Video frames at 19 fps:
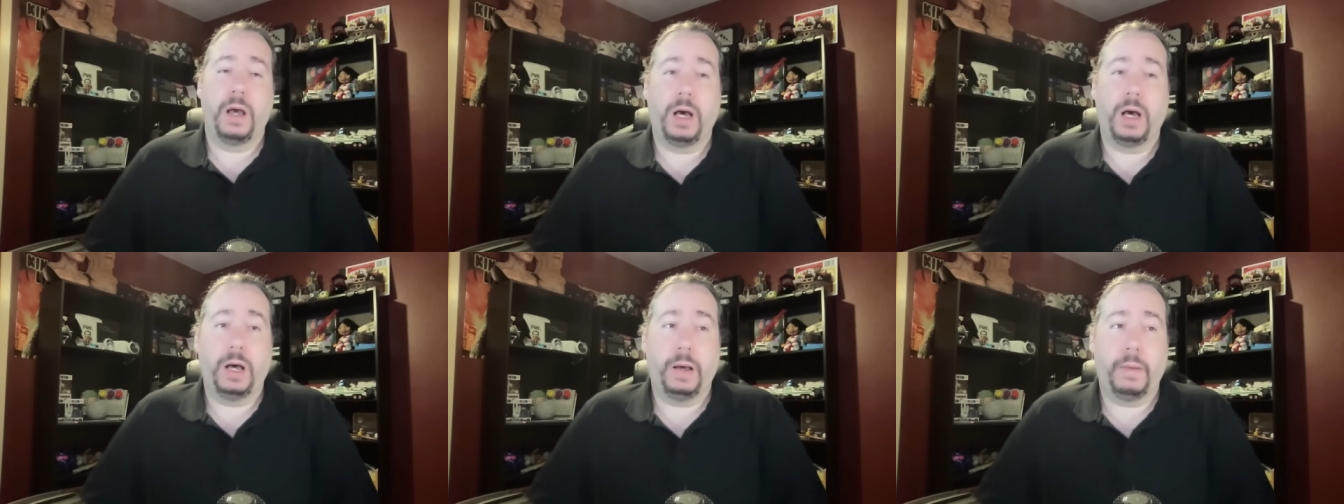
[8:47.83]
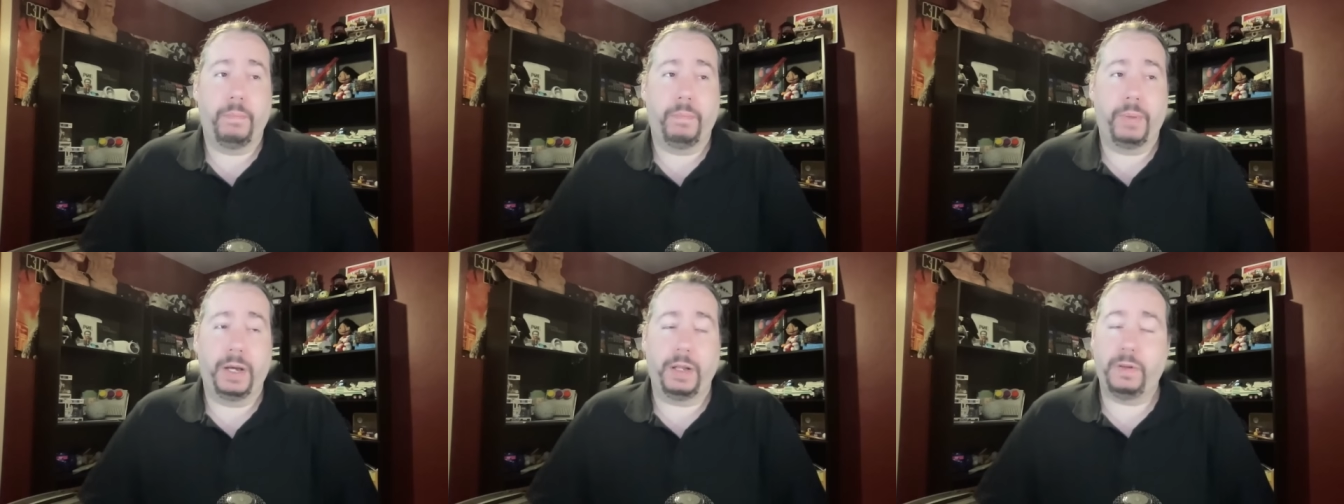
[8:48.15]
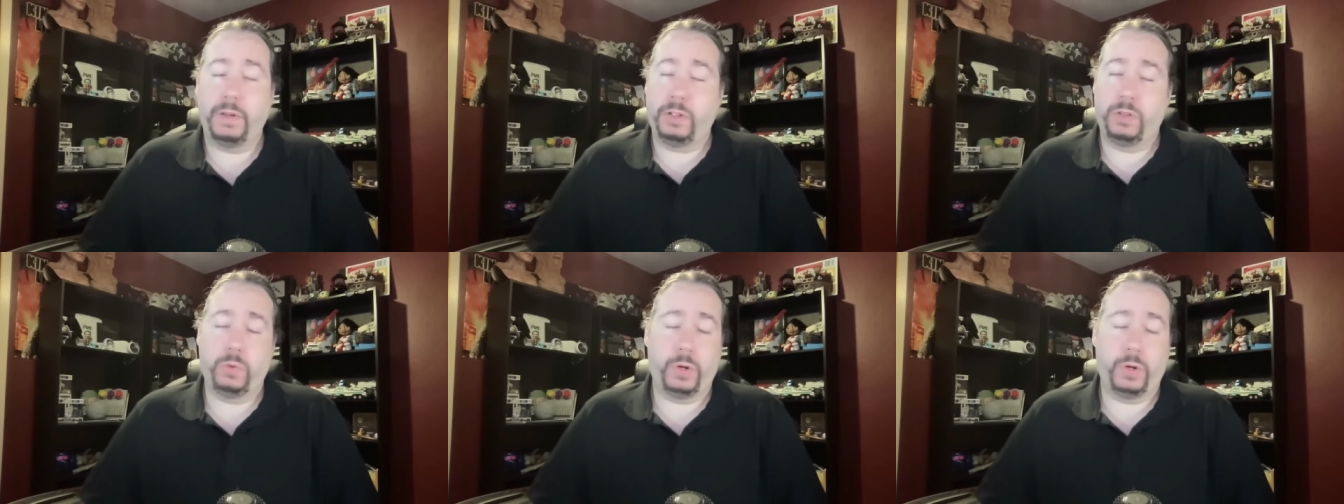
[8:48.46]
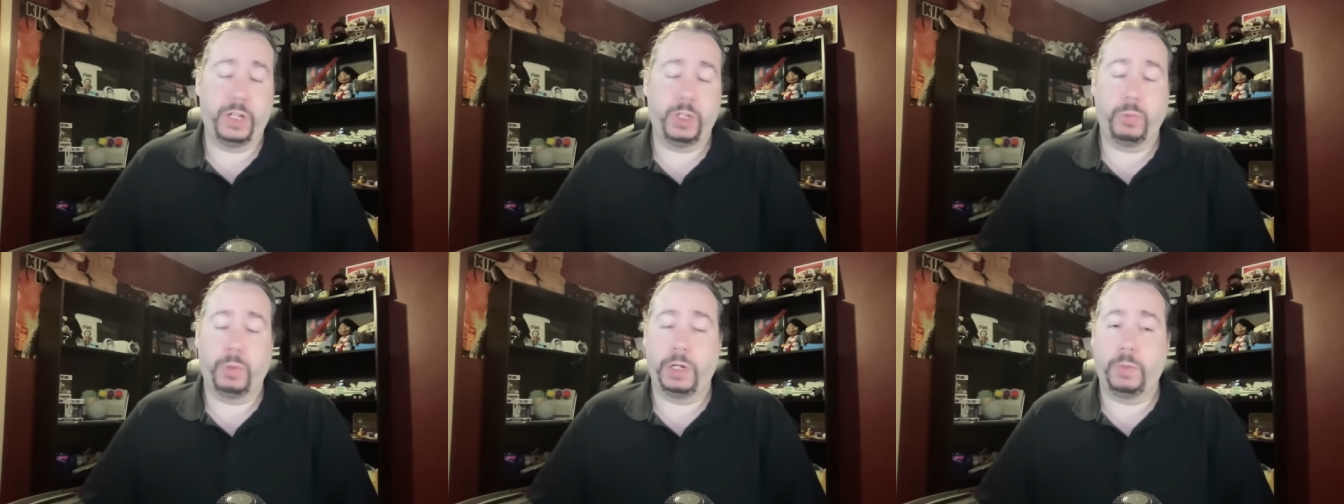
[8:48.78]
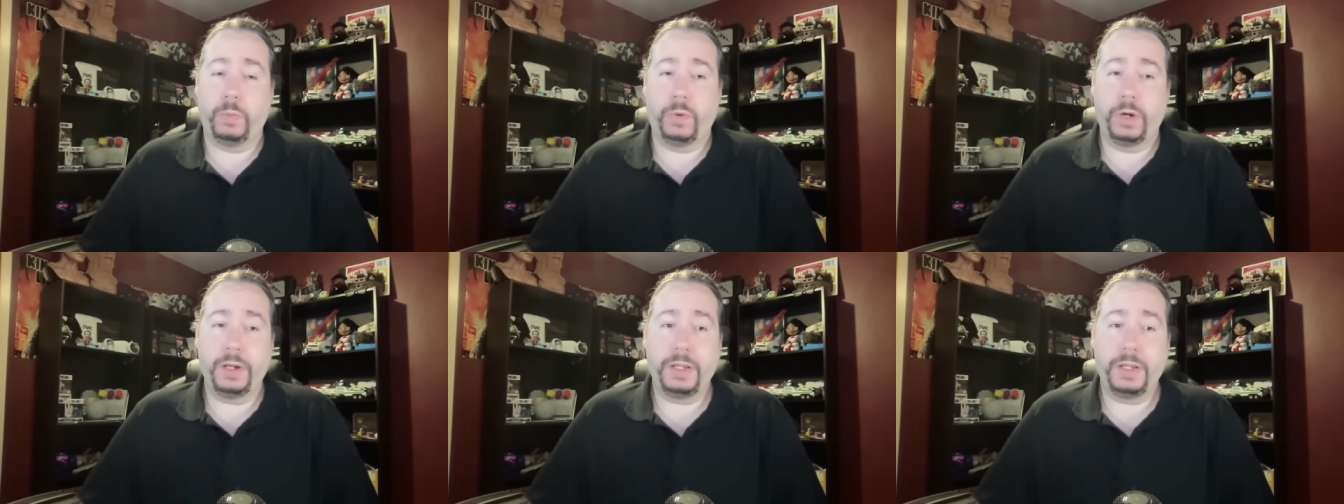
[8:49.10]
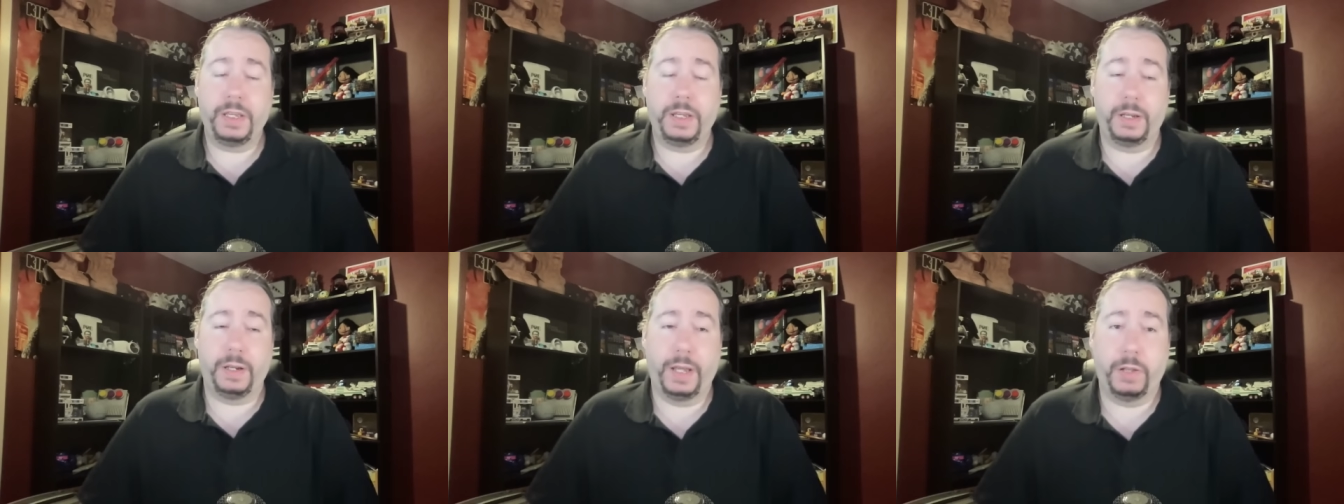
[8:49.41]
Uh, but in 2021,
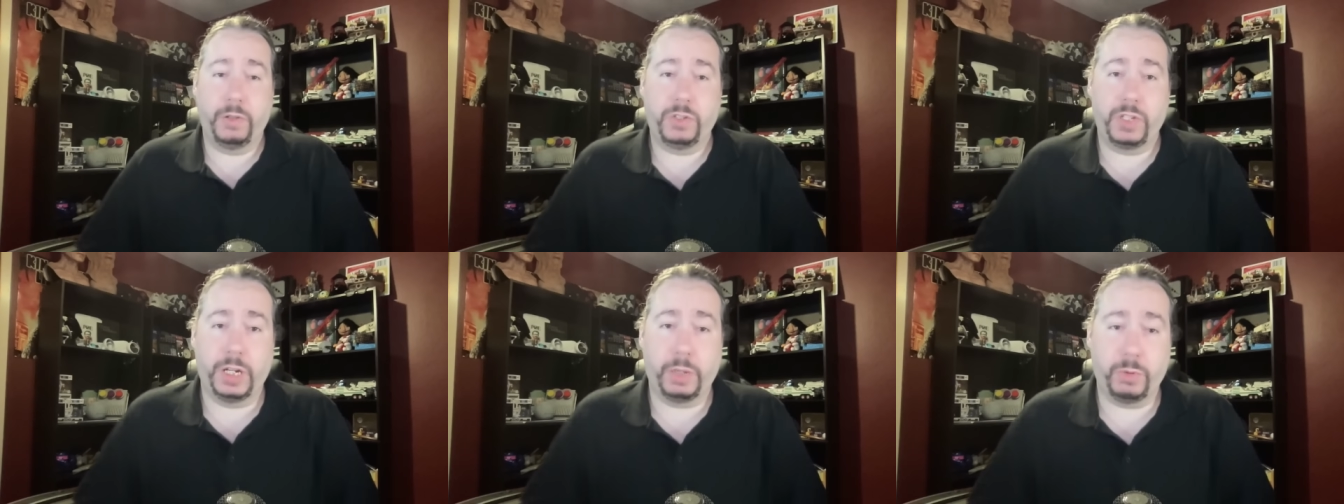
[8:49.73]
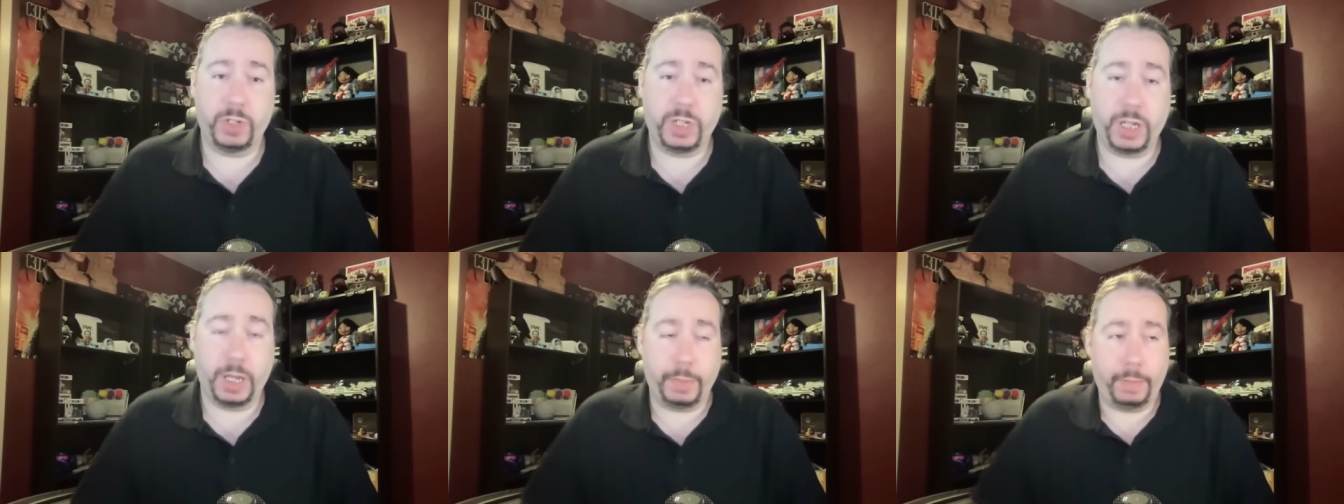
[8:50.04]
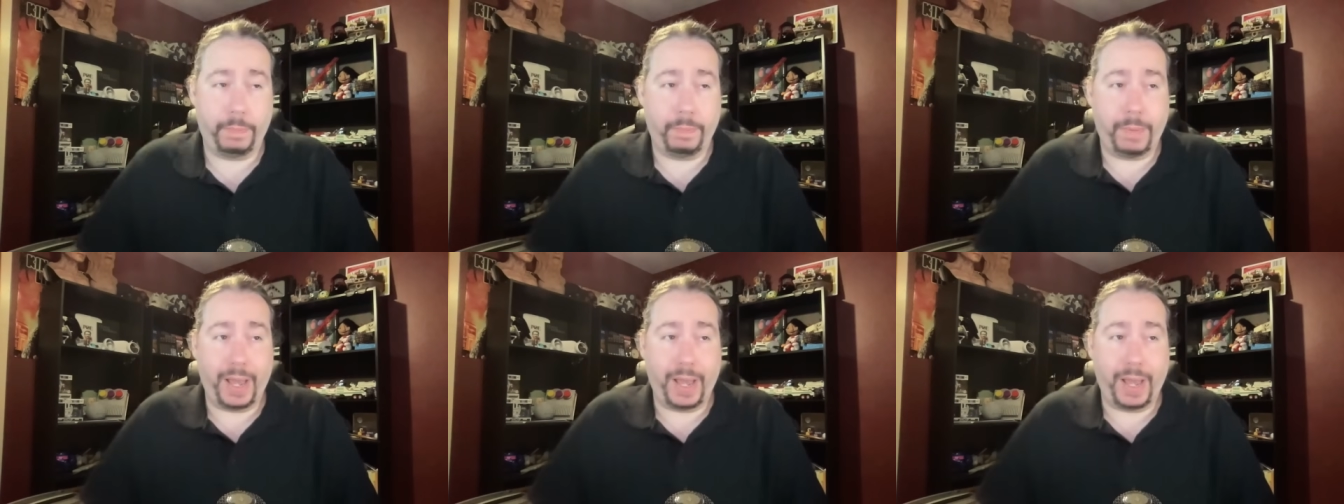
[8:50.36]
he announced that it was coming